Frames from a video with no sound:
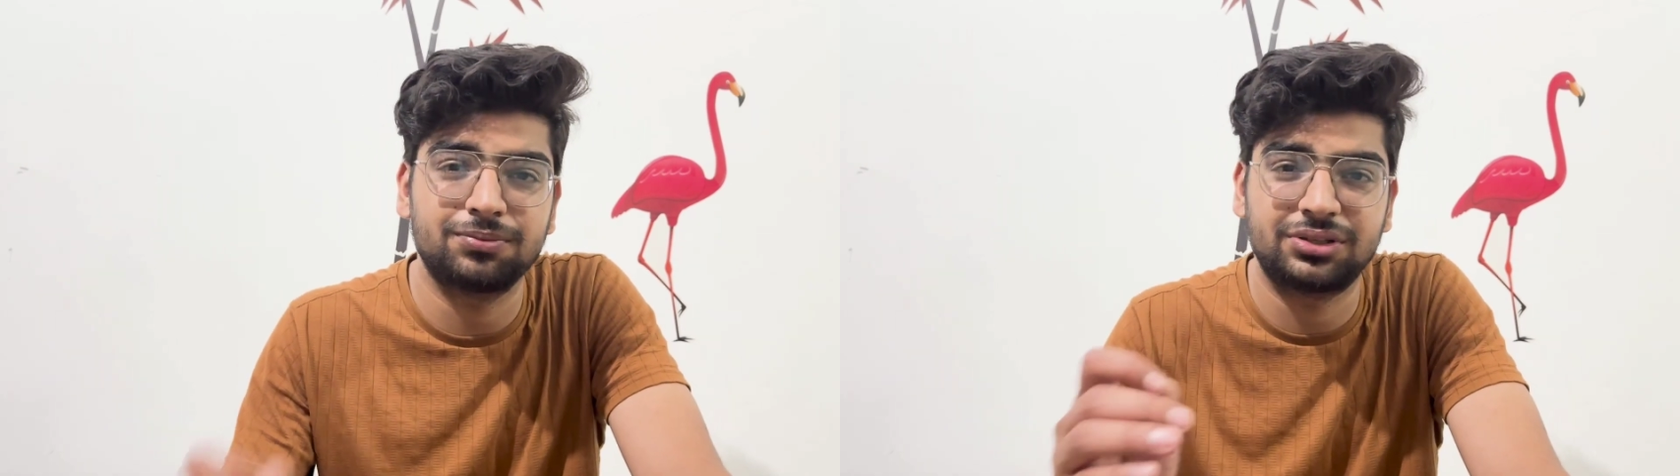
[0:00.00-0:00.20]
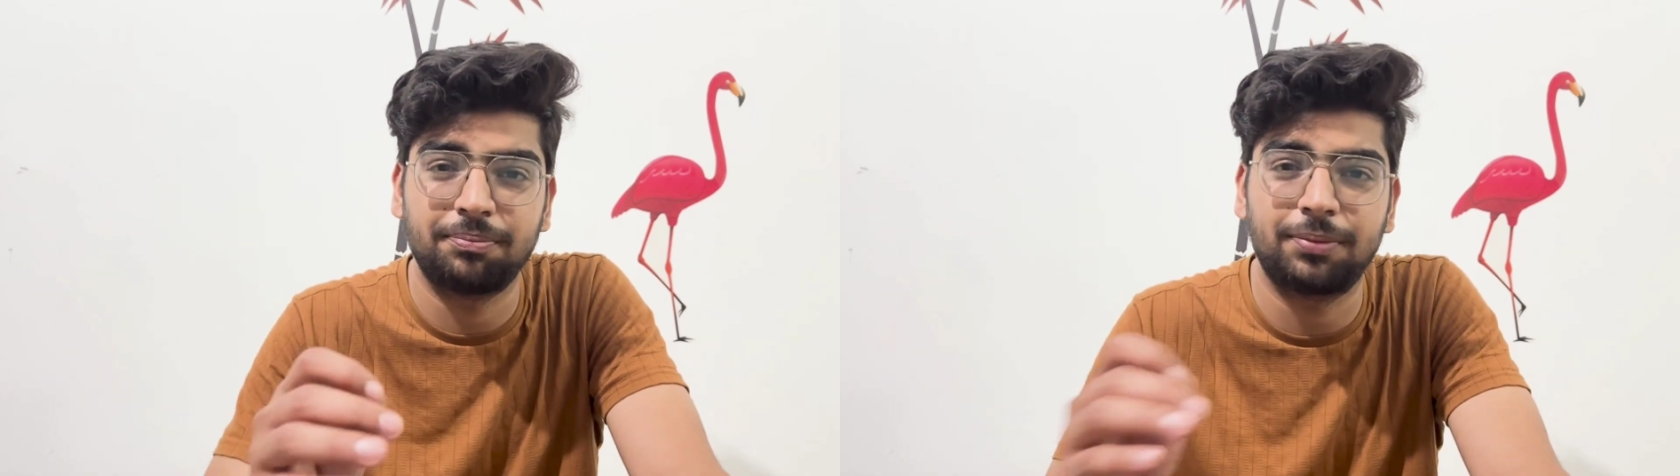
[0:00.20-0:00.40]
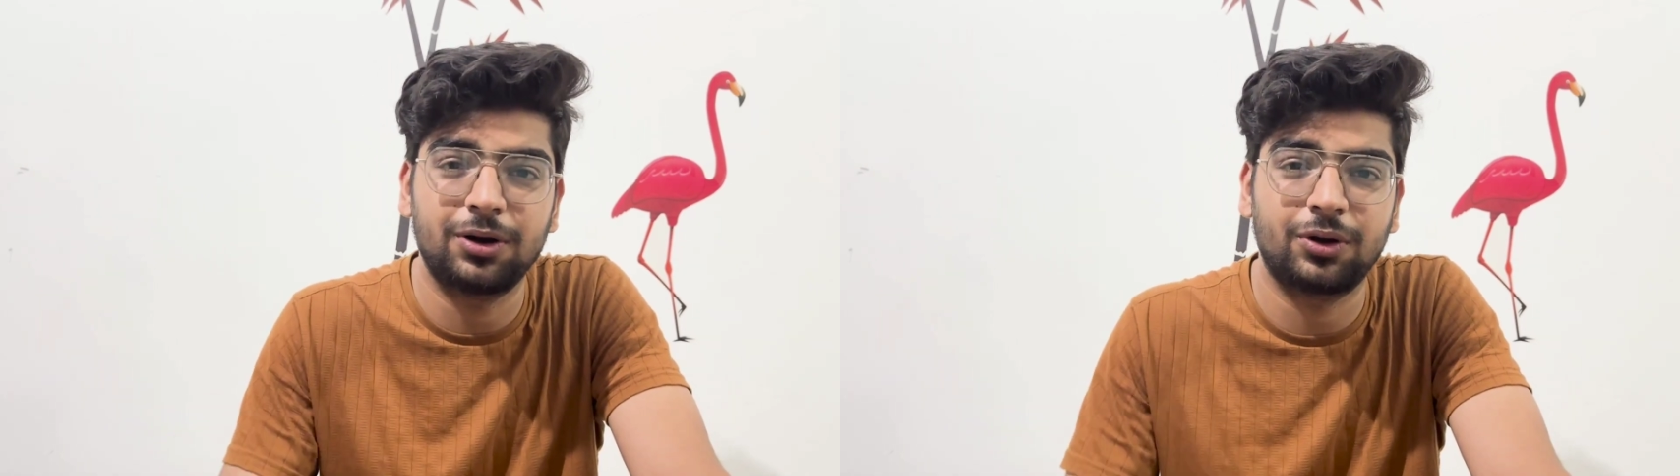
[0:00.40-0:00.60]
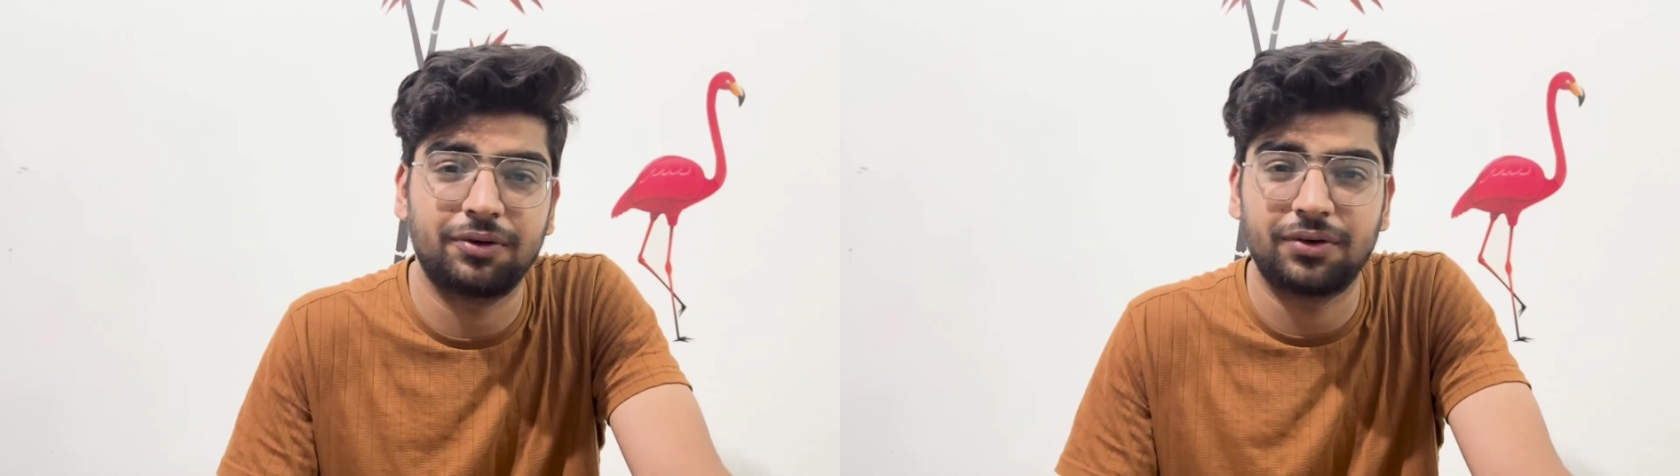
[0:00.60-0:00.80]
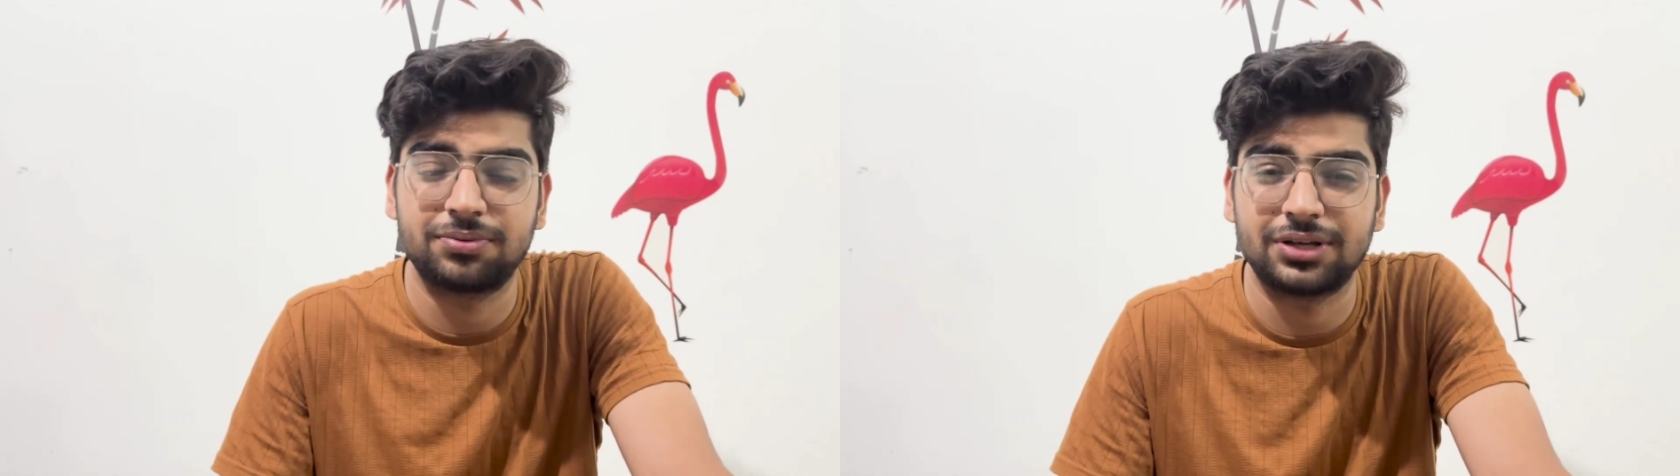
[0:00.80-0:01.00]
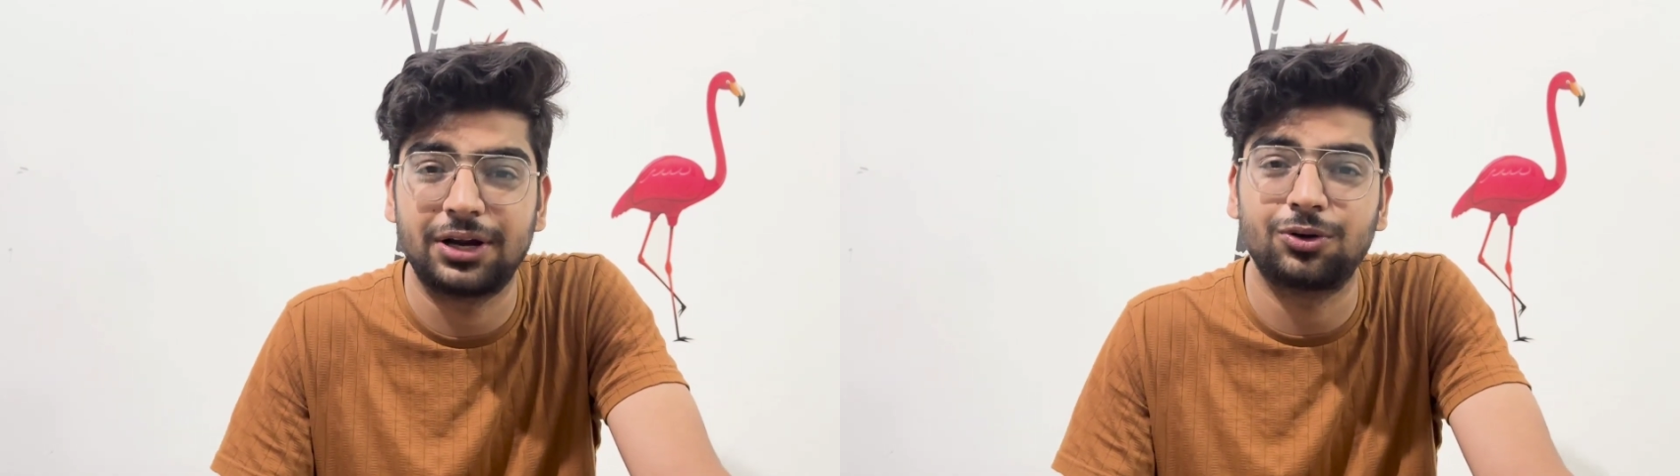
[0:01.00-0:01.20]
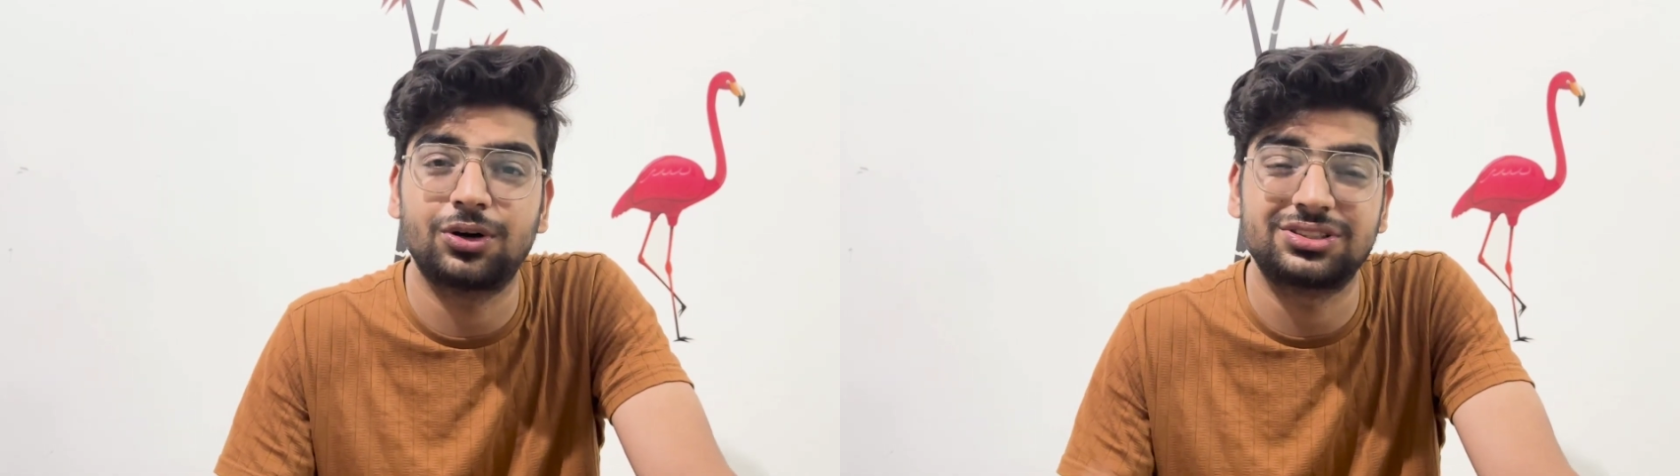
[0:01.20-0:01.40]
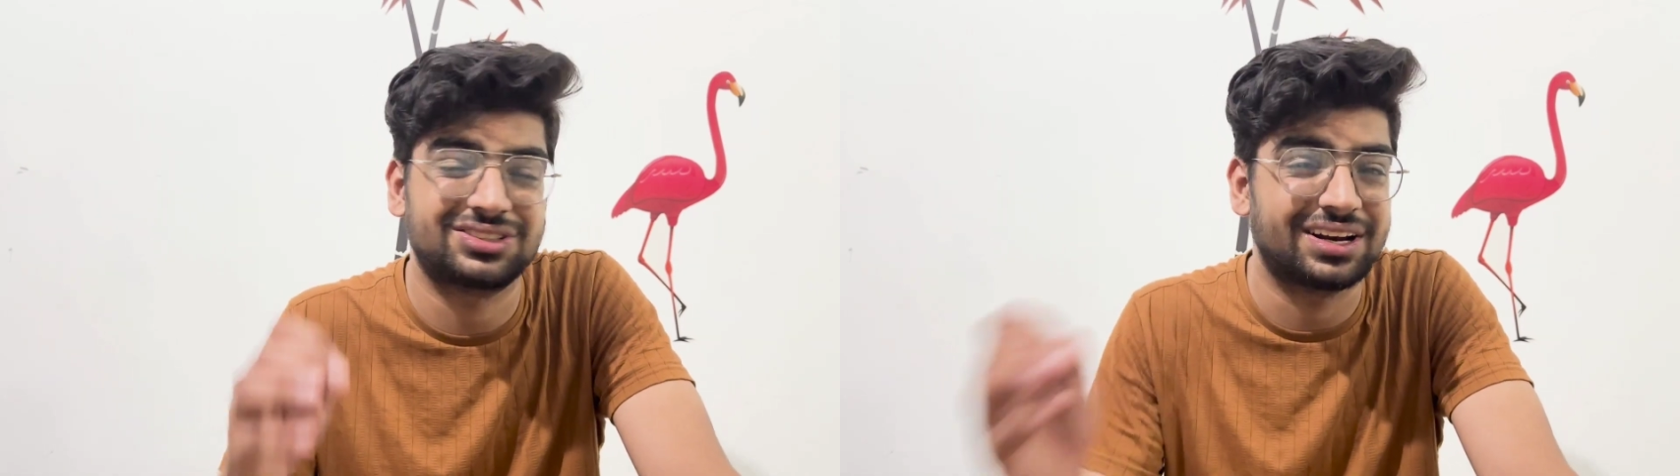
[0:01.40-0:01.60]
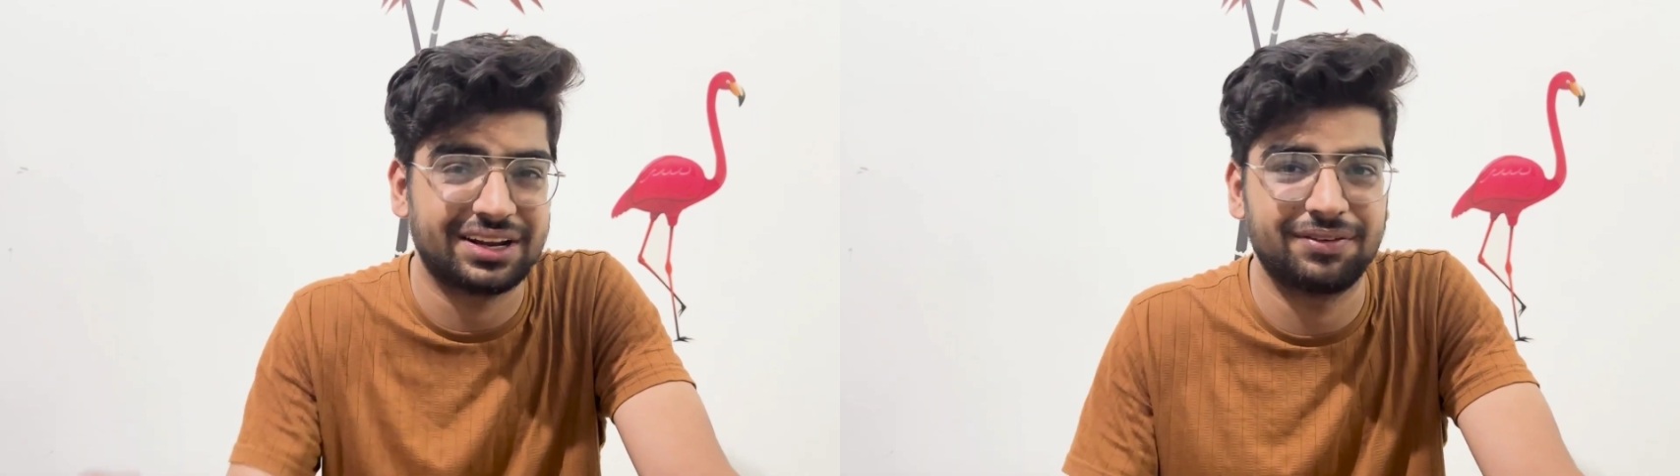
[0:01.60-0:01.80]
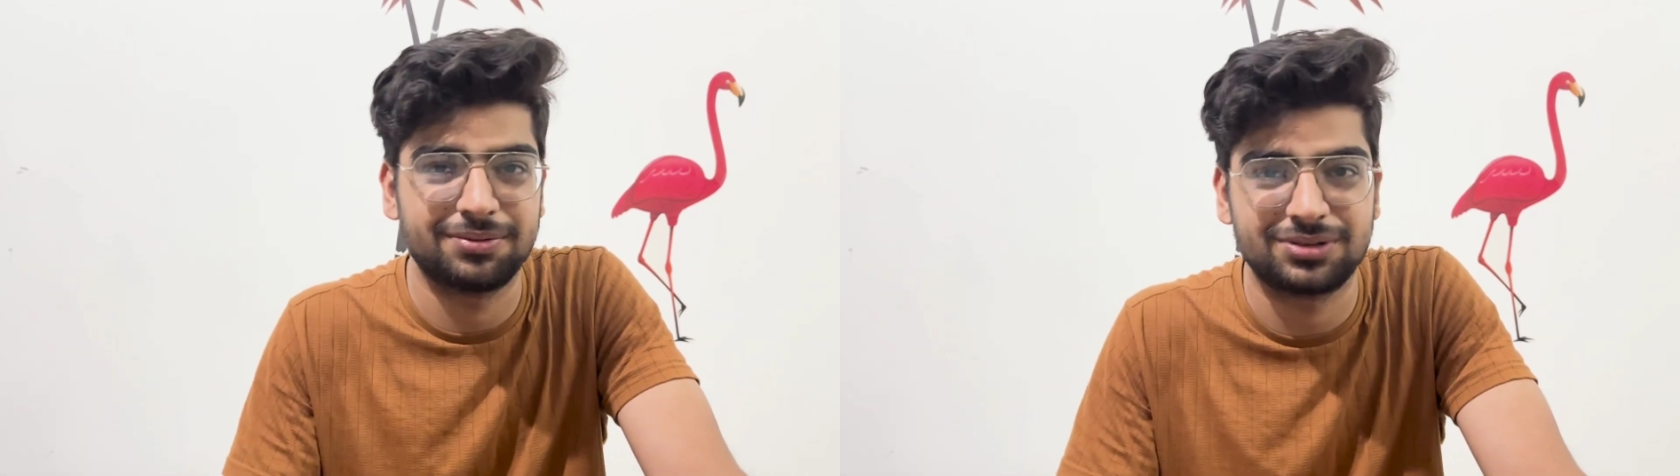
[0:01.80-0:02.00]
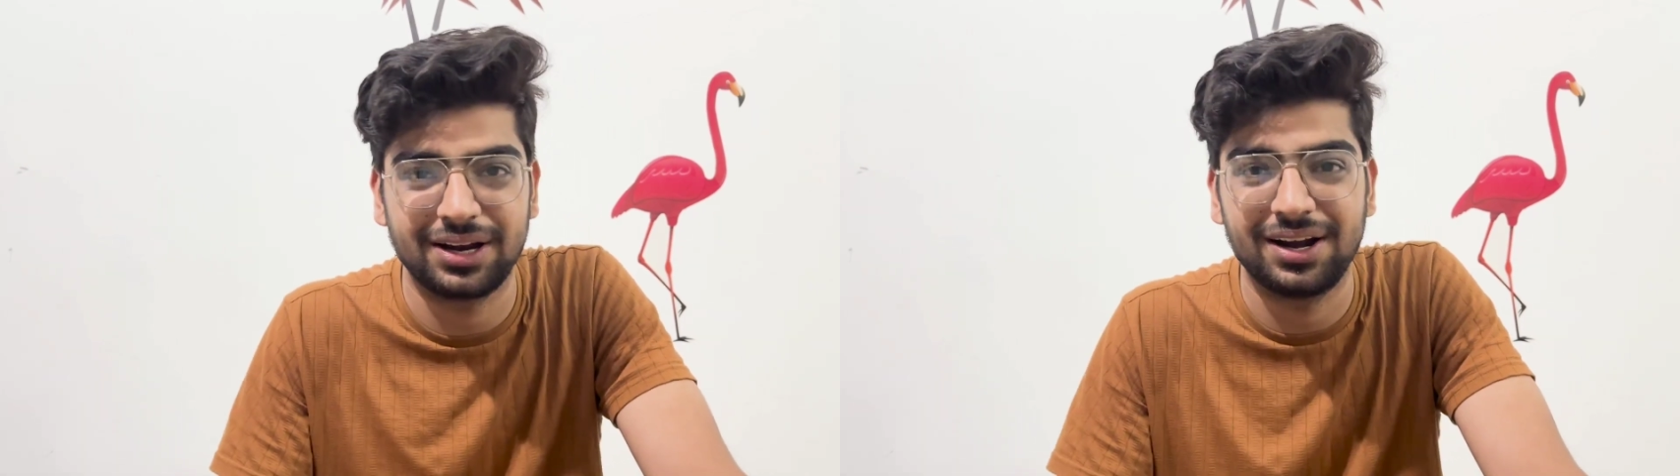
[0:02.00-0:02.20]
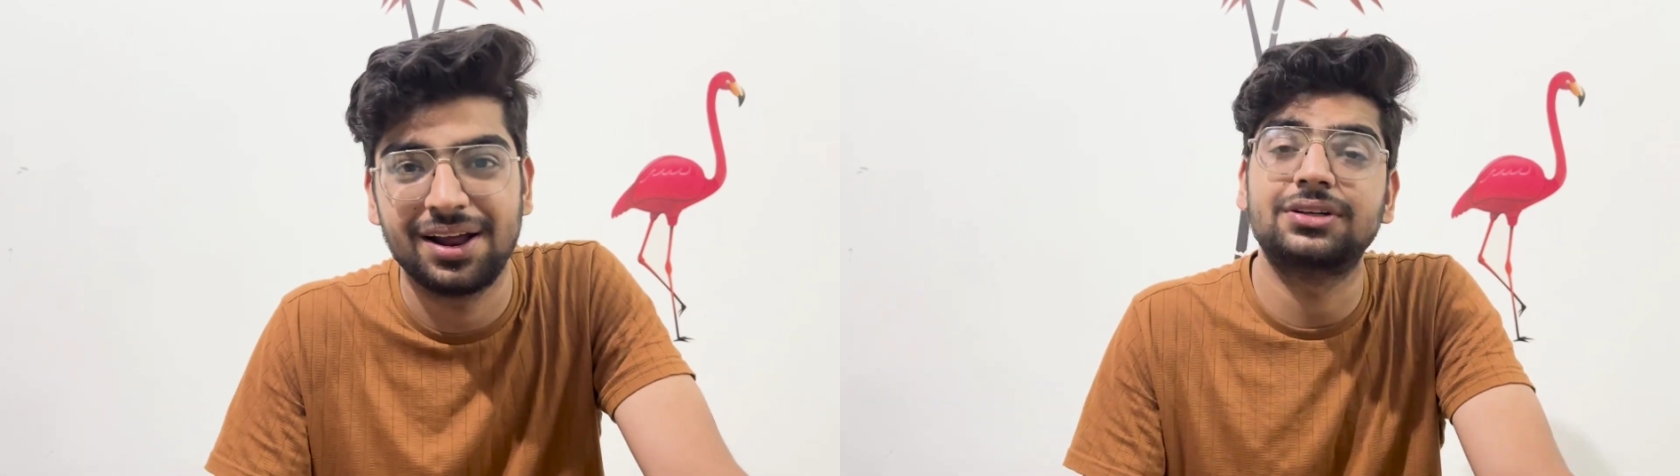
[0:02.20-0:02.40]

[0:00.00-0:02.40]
simple looking website to a stunning website